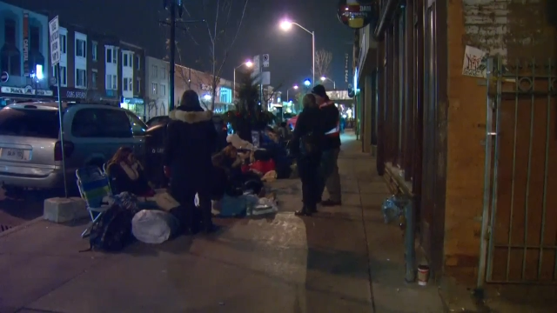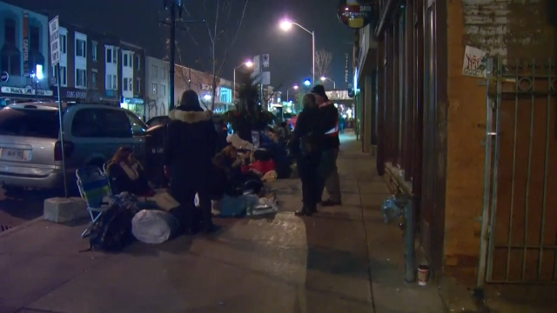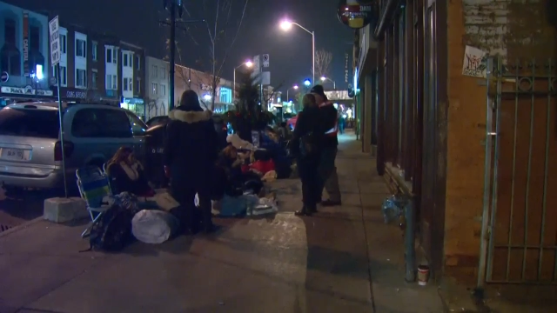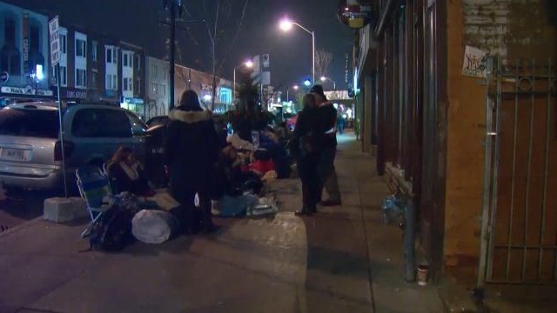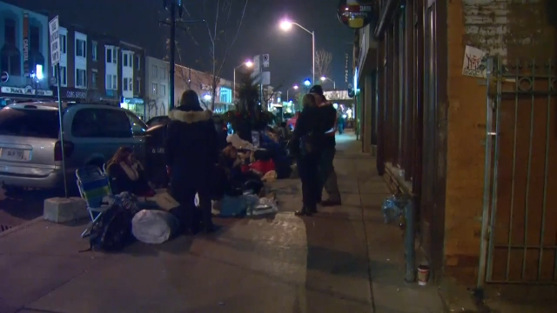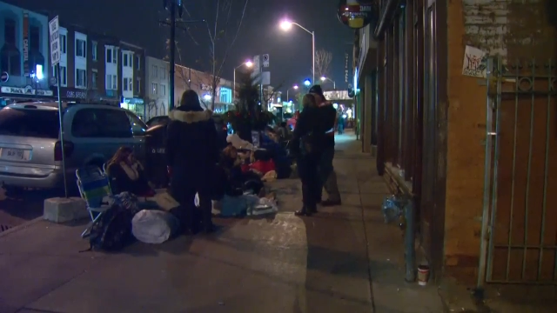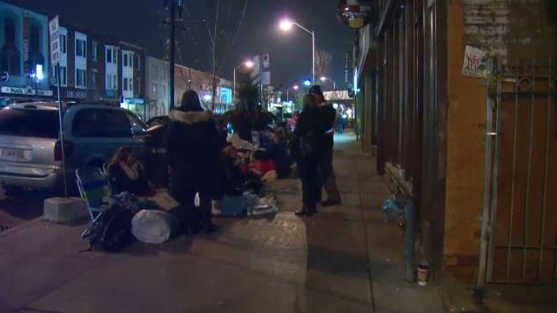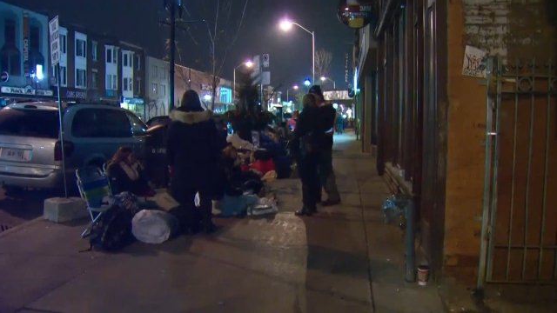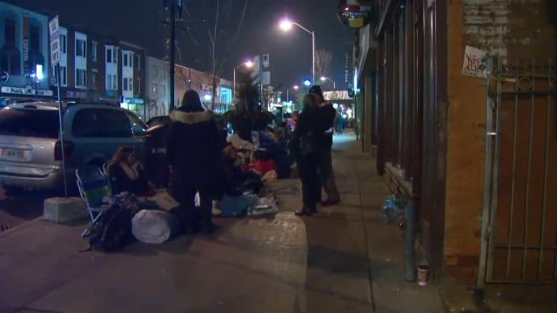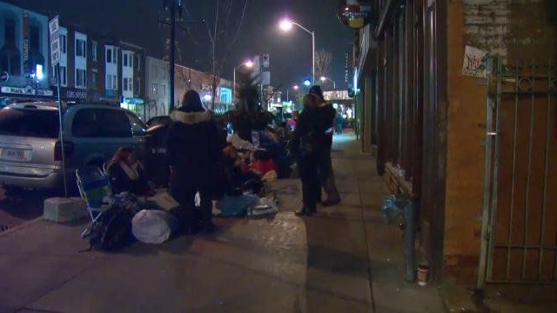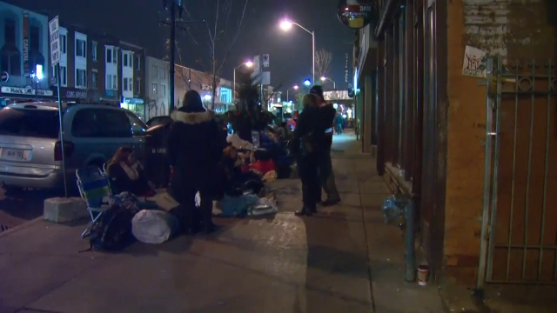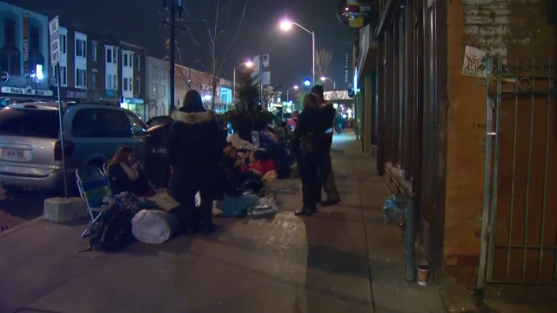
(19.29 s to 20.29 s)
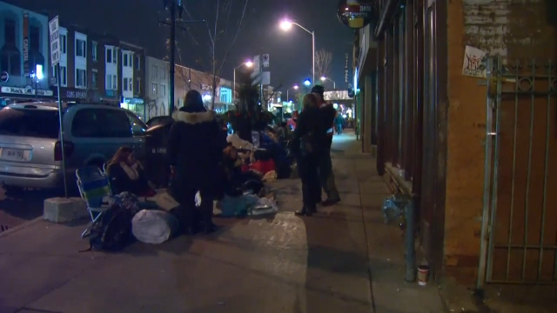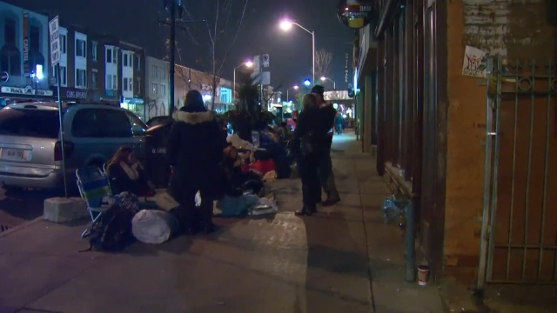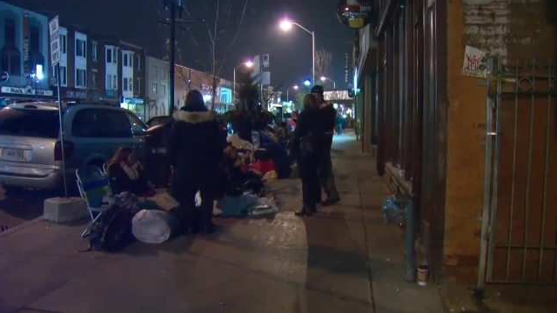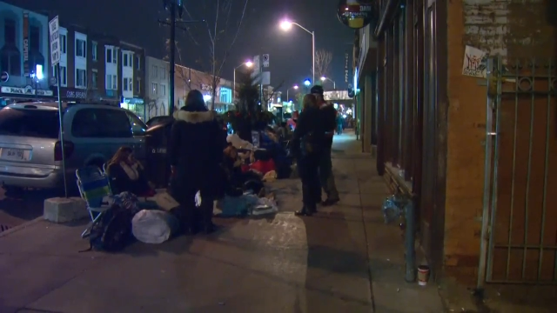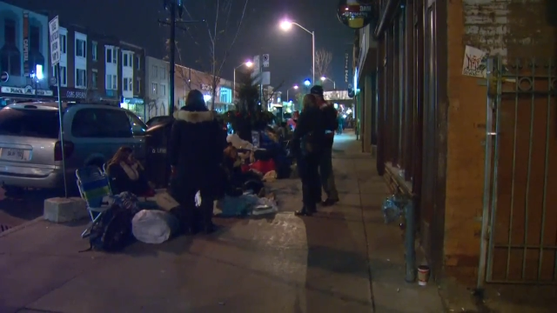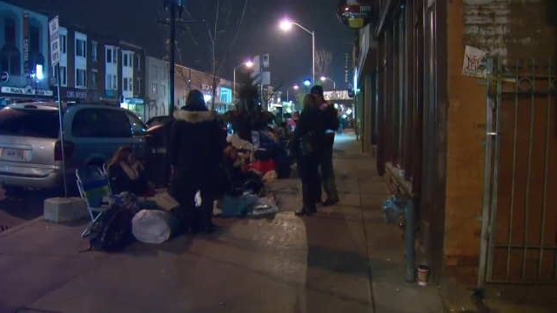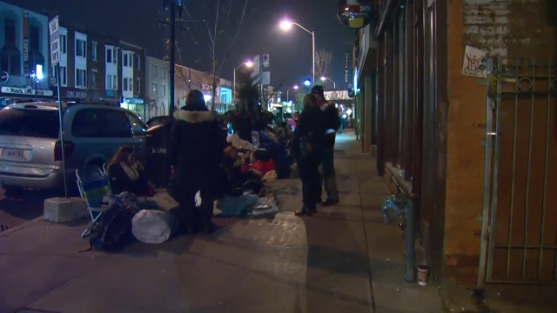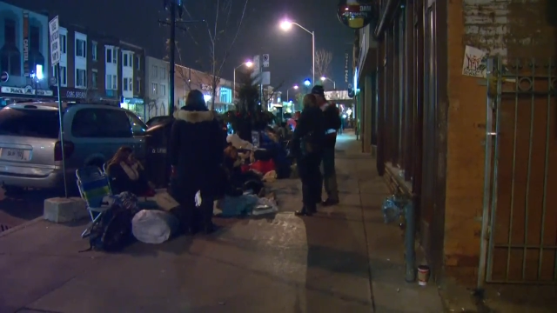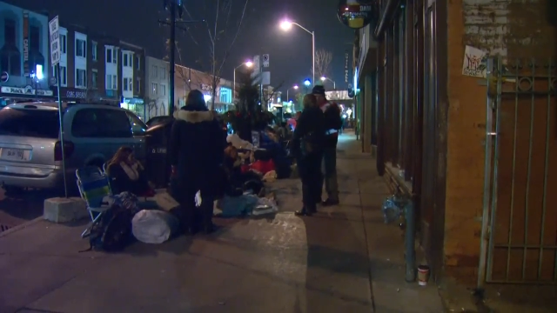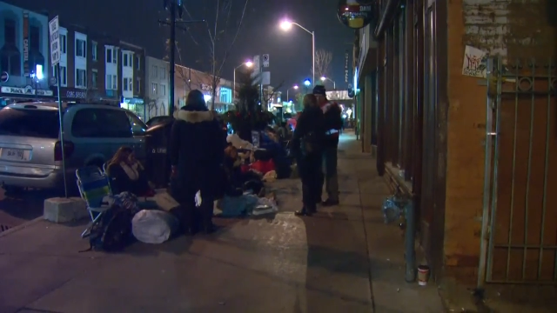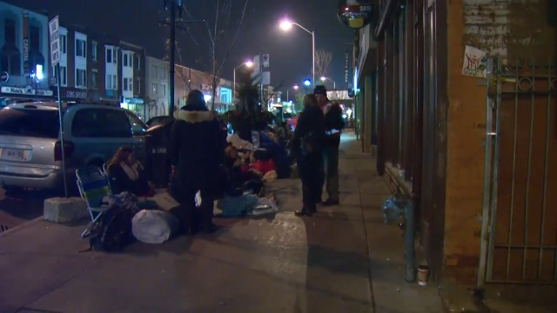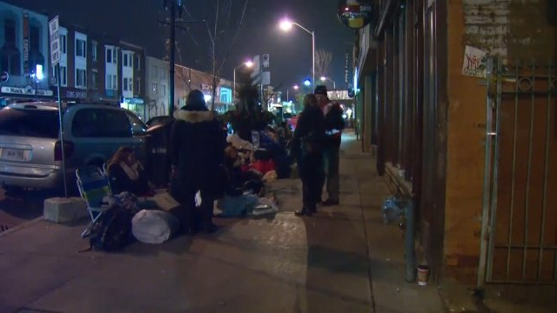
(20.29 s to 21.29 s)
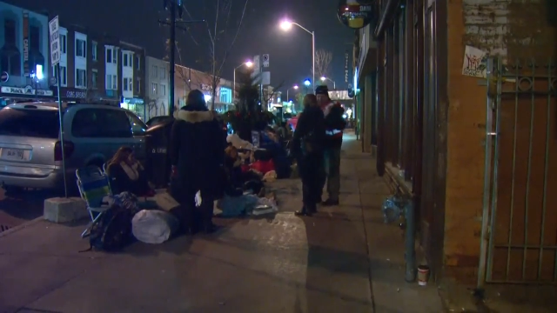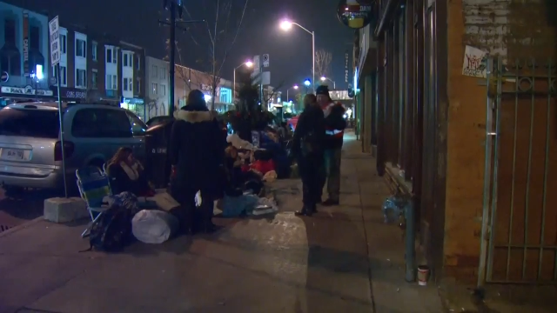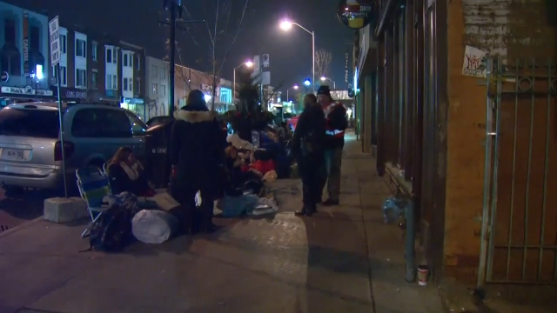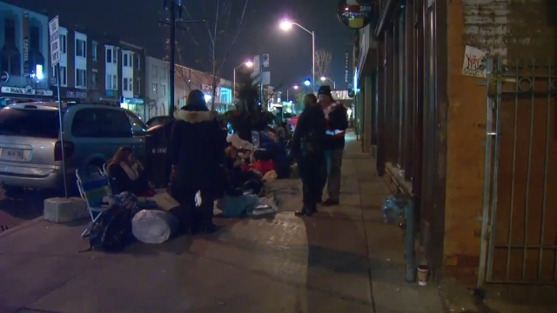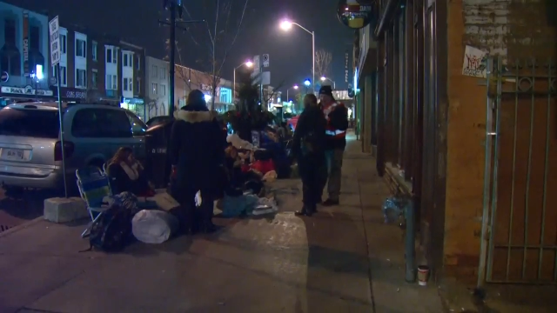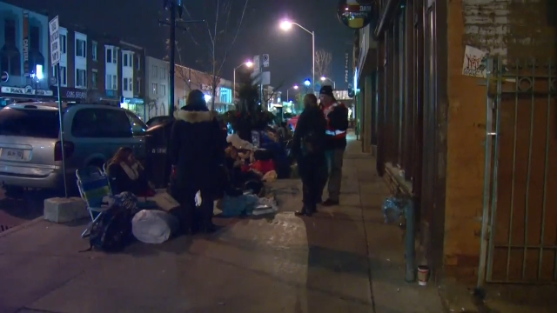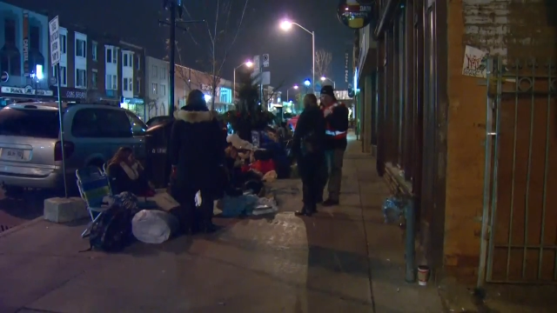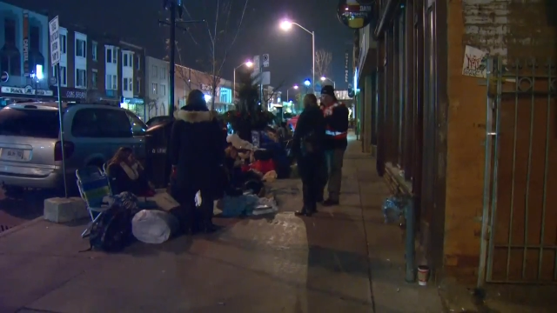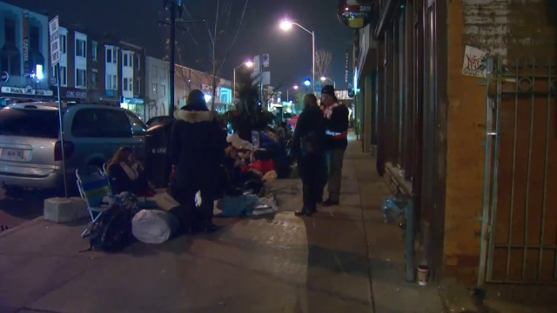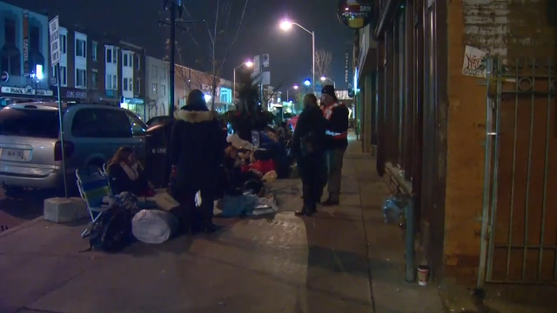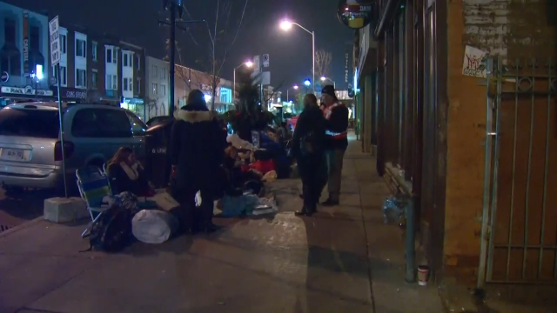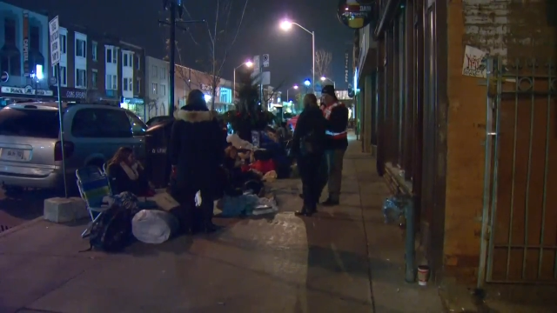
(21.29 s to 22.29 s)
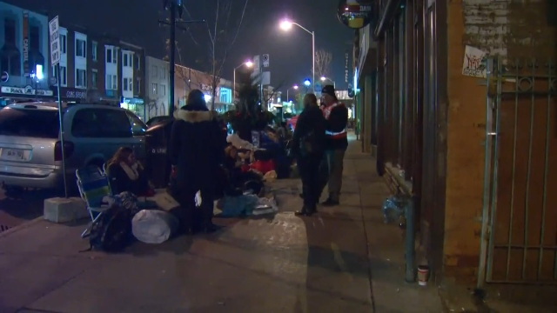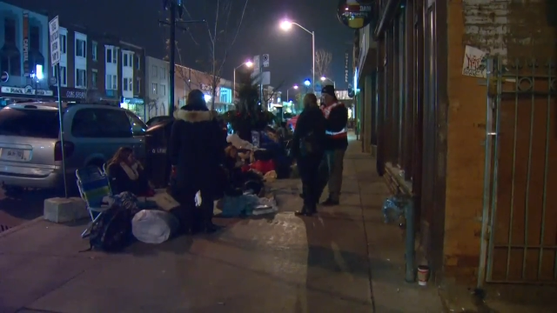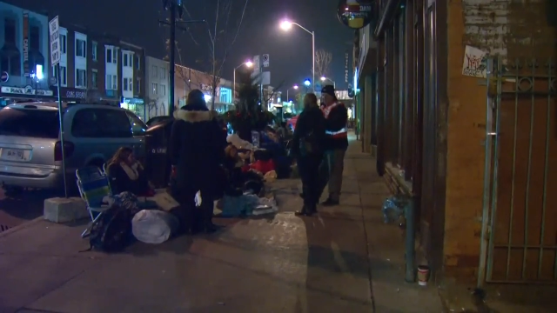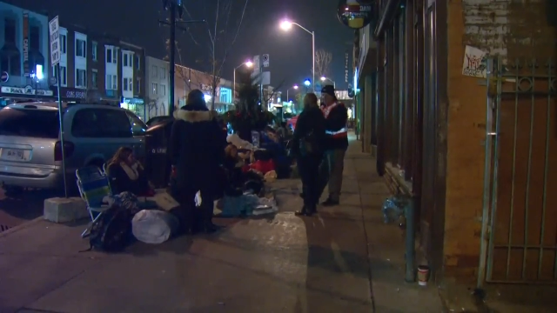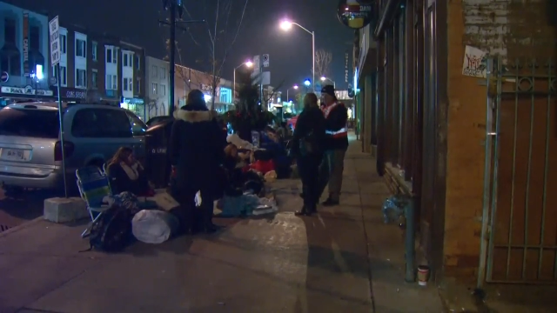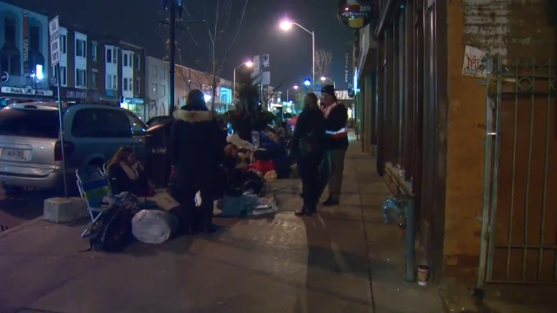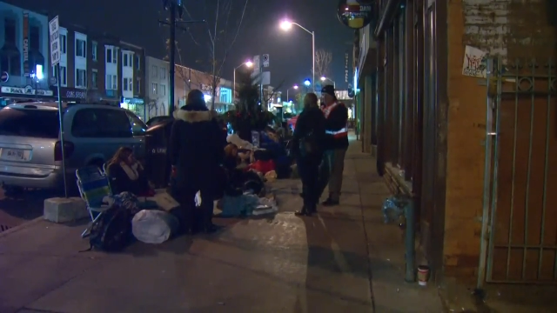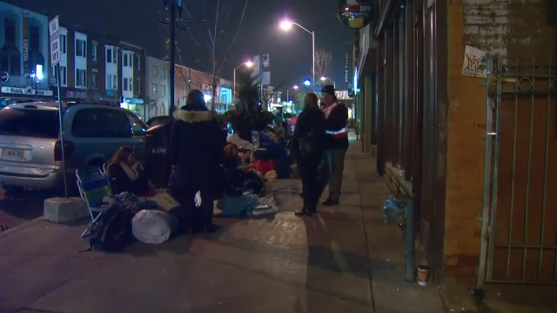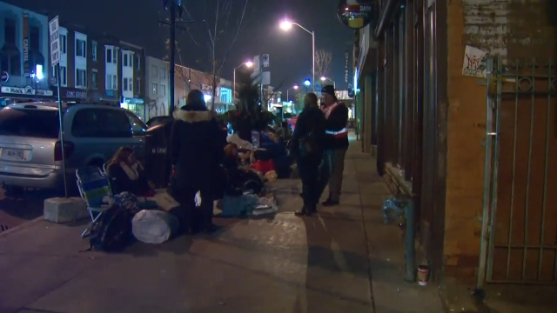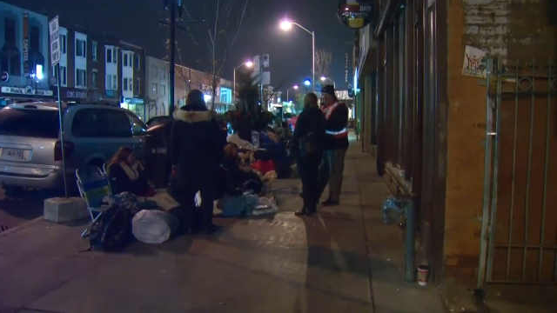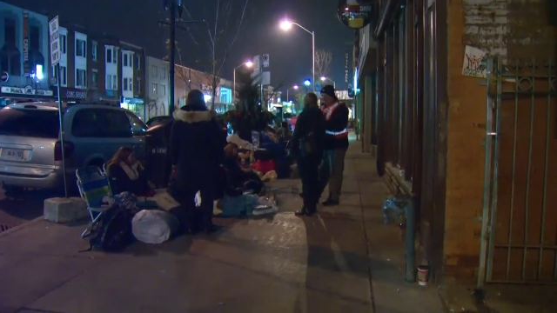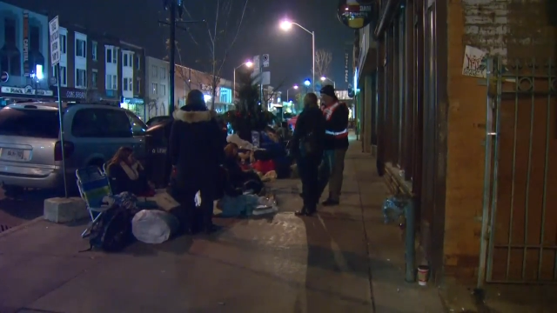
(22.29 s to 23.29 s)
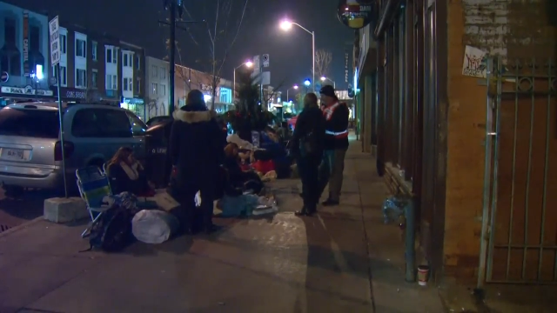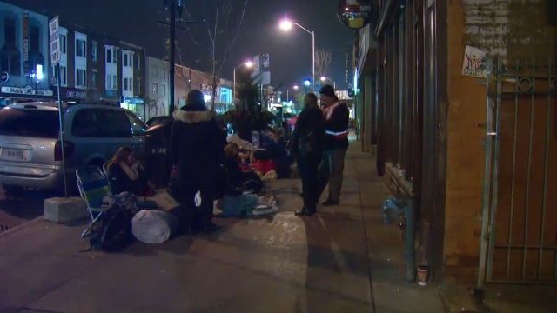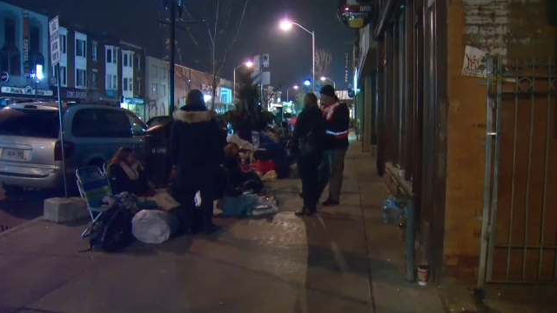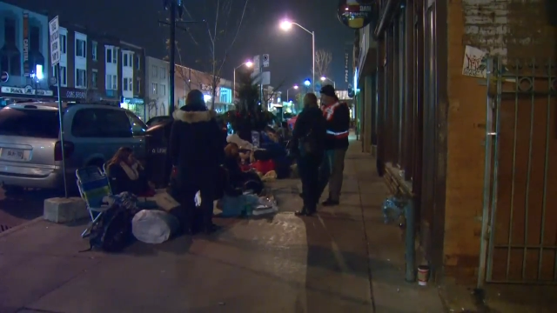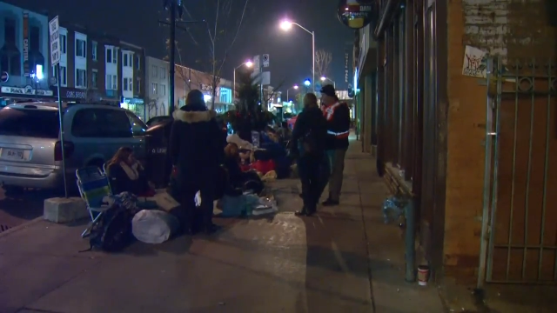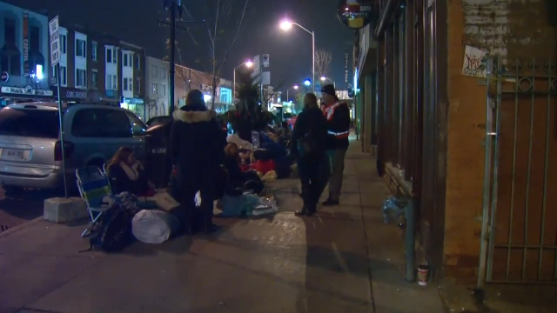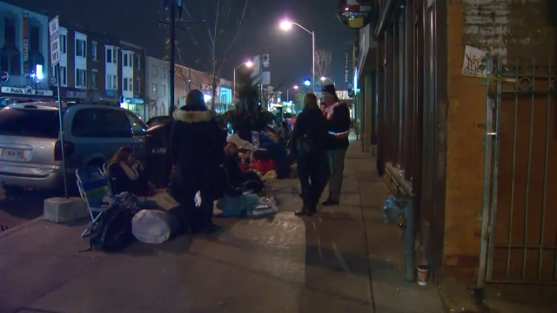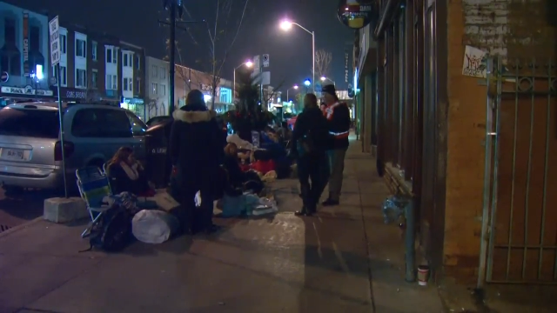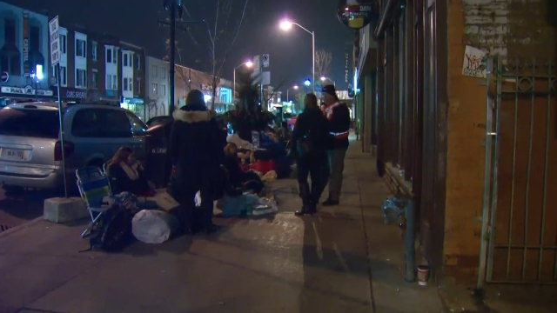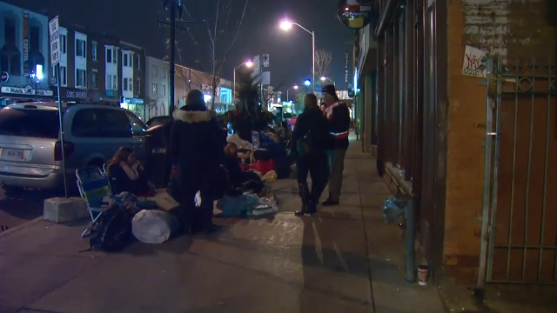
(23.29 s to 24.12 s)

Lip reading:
(no speaker visible)